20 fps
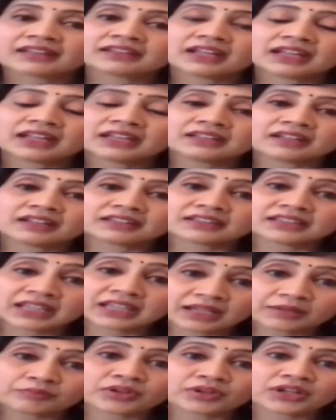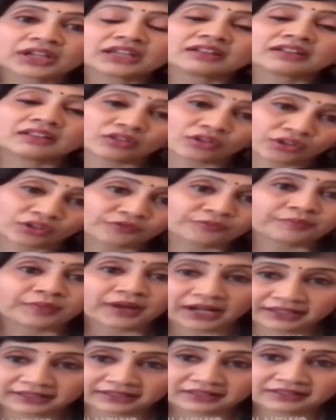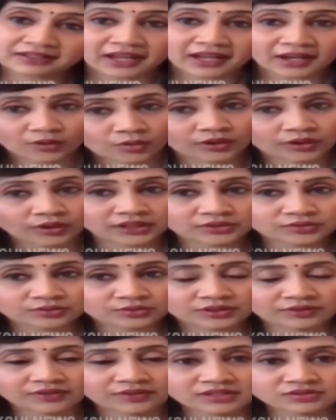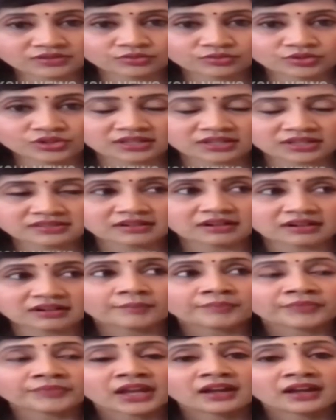then they bring a lot of bad luck according to the Vastu Shastra.